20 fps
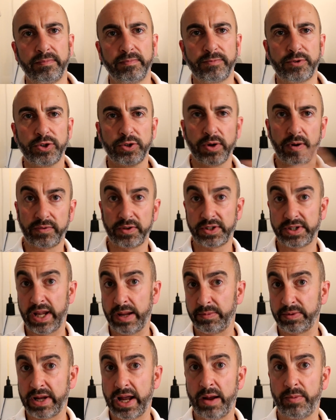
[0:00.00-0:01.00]
two of the
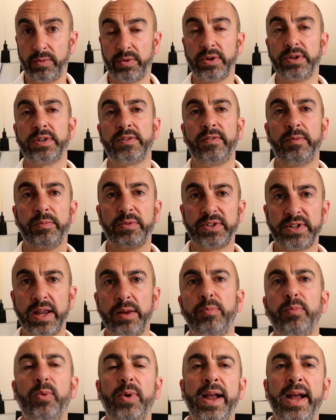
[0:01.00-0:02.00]
same cameras from the
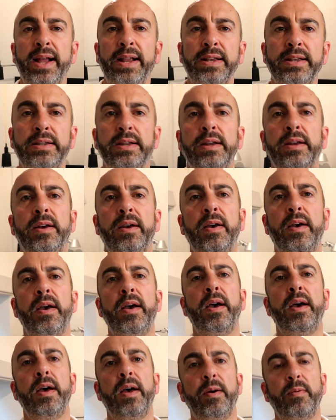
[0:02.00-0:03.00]
same brand,
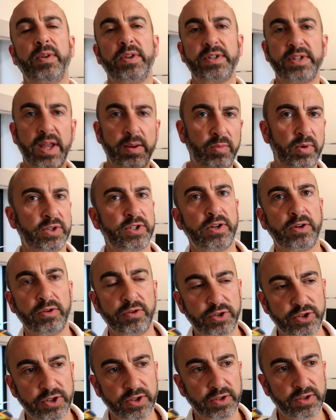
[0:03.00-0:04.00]
with the same
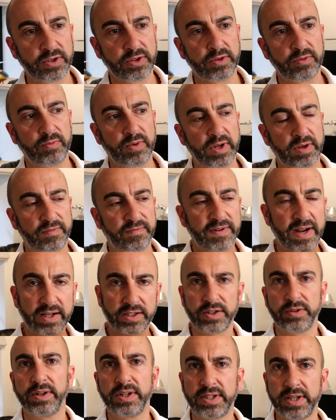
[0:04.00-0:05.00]
resolution, with
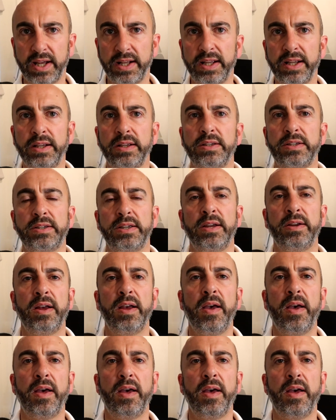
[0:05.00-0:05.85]
factory settings,